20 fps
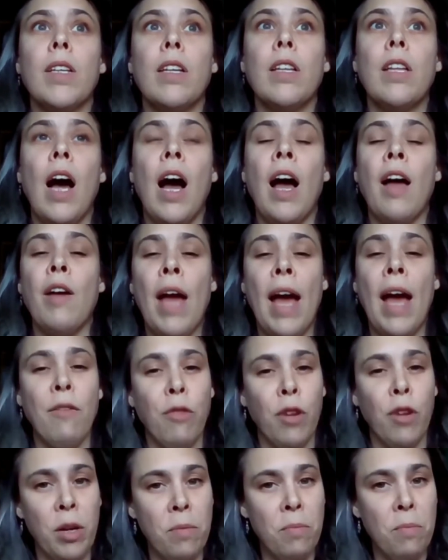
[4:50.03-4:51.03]
I had
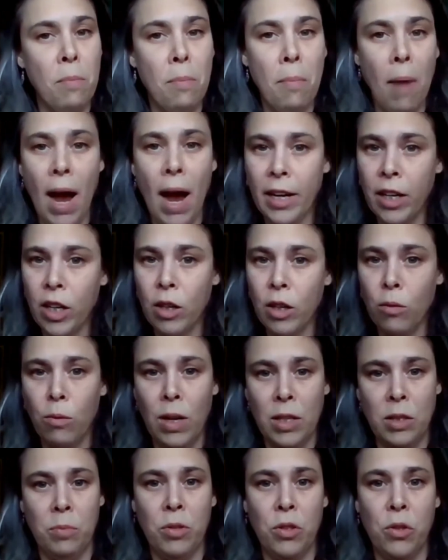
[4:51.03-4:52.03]
very minor
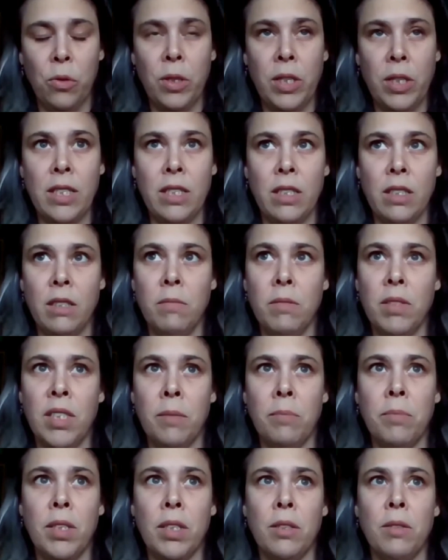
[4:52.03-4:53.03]
respiratory
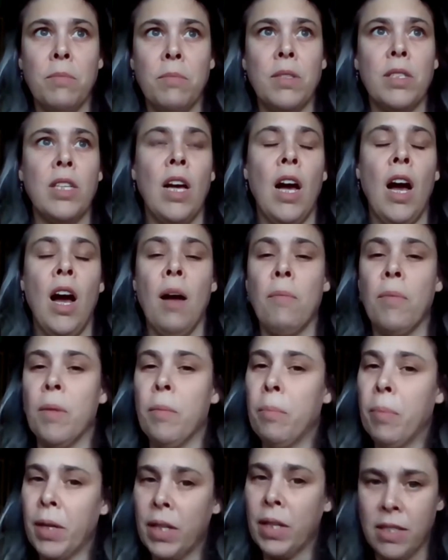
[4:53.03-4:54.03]
symptoms. The
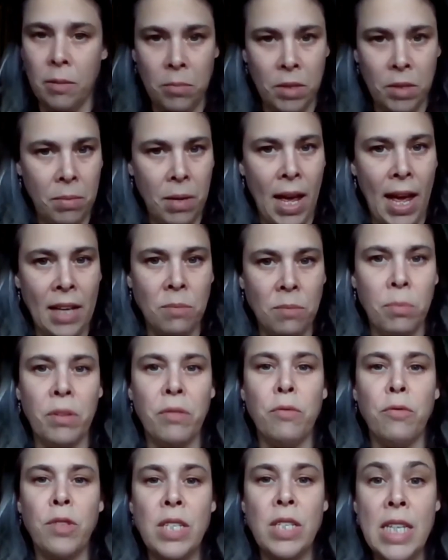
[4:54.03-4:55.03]
biggest symptom had been
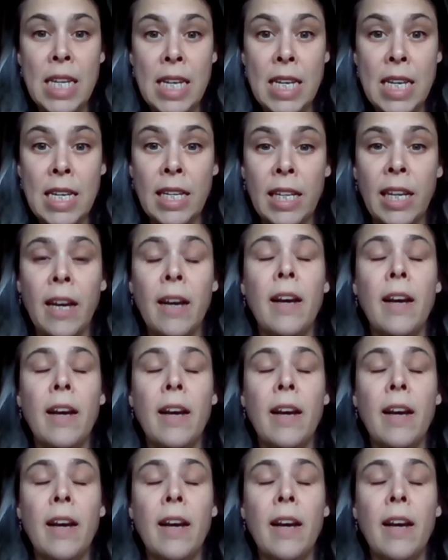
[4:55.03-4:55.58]
fatigue.